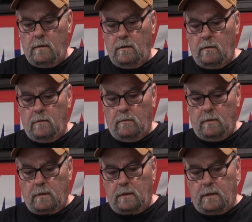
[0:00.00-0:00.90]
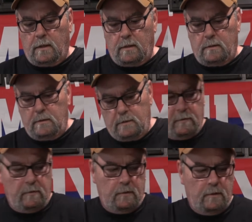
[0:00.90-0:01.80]
Oh, look at that.
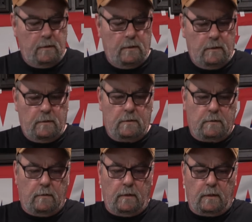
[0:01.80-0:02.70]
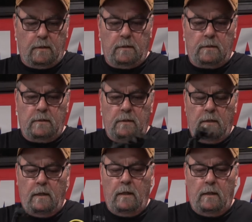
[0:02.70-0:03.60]
Let's go like this.
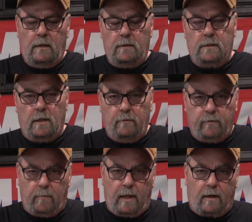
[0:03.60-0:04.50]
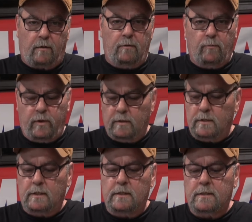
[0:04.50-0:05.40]
I just love the black chrome wheels
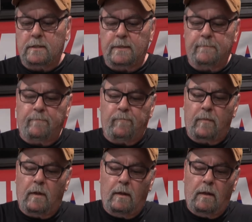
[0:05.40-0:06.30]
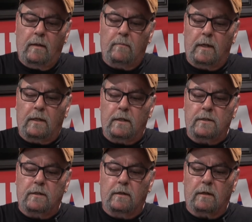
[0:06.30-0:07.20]
on this thing. Man, they
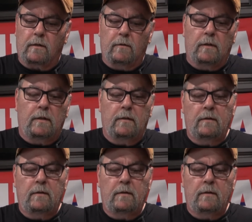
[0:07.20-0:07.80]
sure look cool.